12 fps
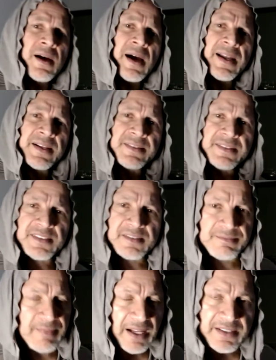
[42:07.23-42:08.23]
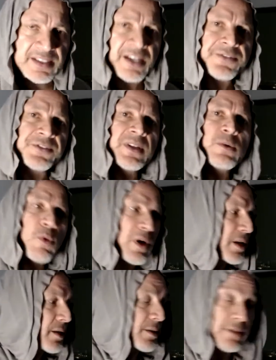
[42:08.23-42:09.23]
I definitely want
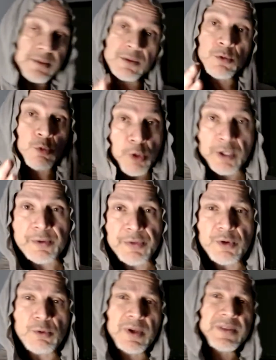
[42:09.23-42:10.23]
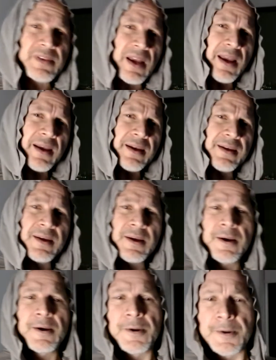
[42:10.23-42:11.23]
to work with you one day.
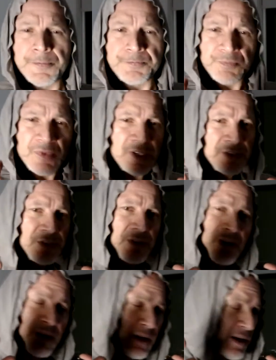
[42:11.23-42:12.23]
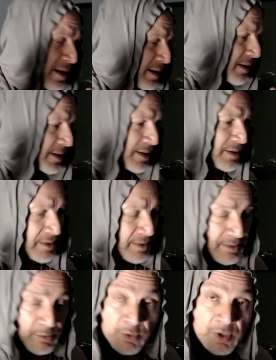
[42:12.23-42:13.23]
Want
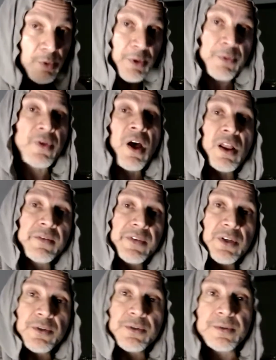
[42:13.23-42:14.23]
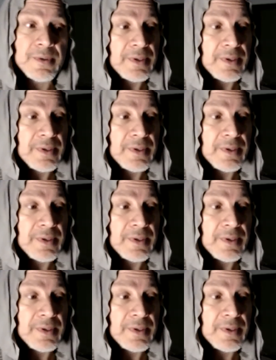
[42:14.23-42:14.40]
to work with all of you.